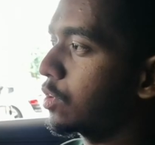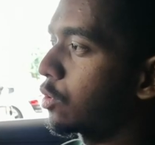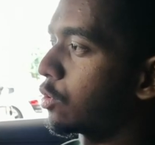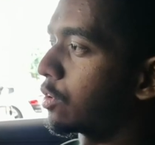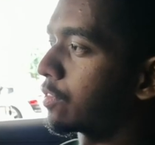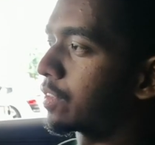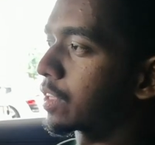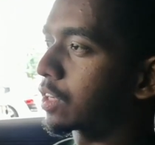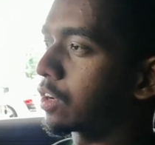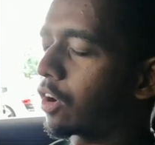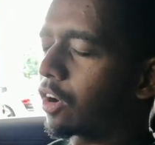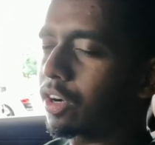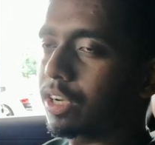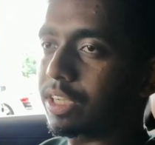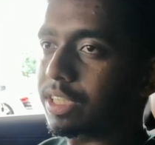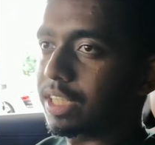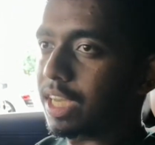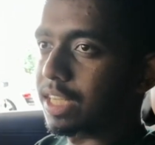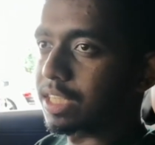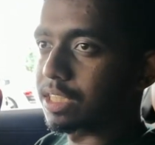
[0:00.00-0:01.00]
or if the car
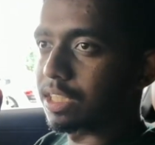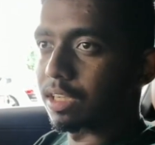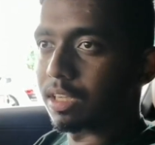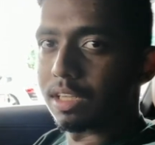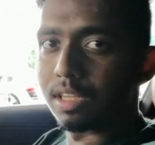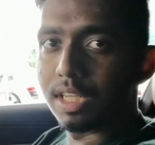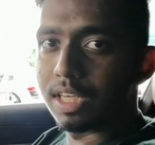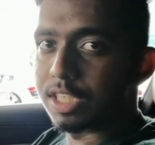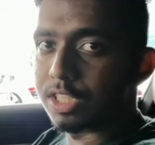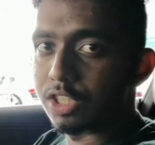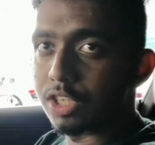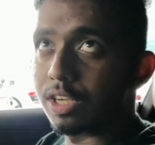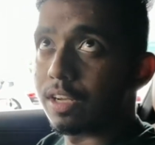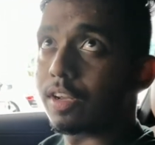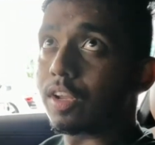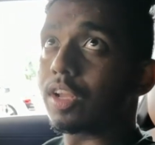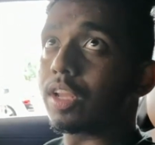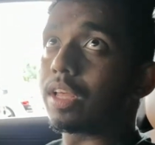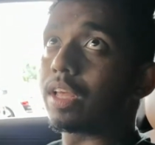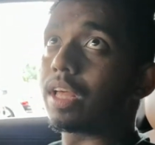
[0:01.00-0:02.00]
detects a
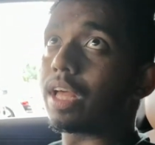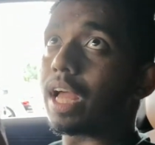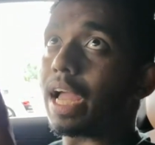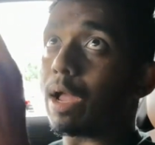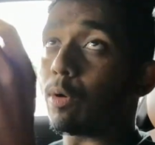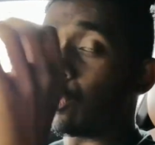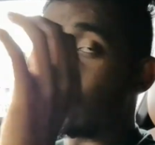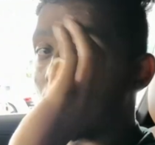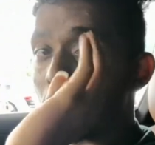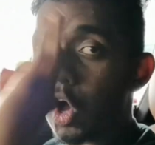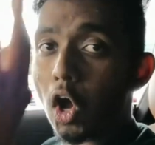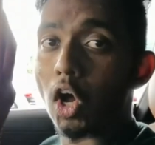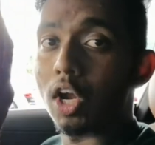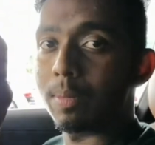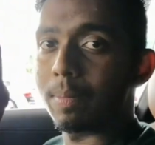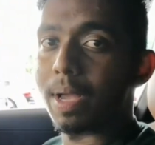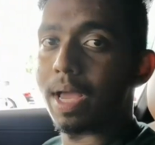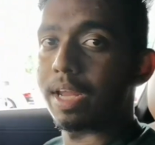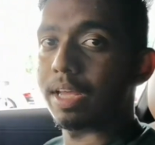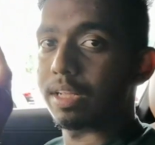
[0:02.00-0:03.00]
collision, it will
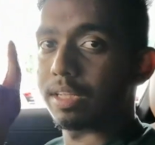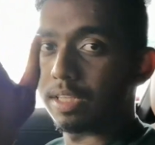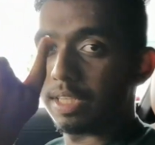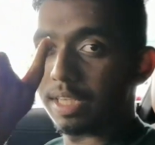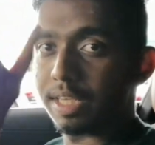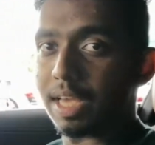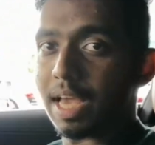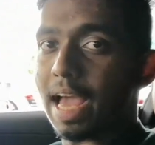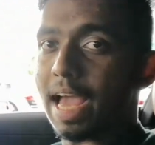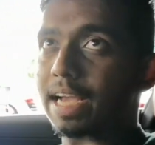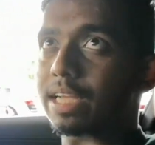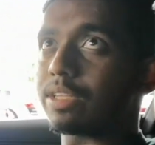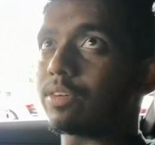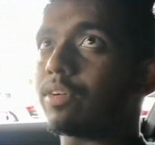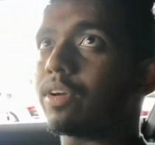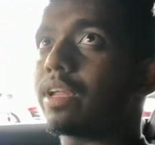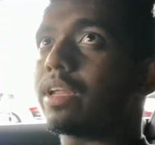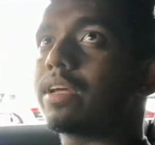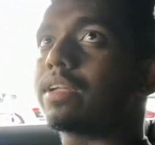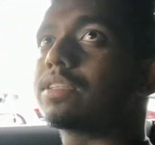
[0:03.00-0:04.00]
automatically
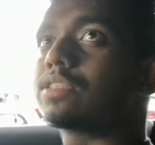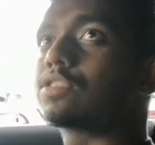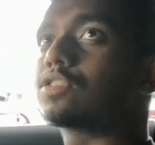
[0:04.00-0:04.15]
activate it.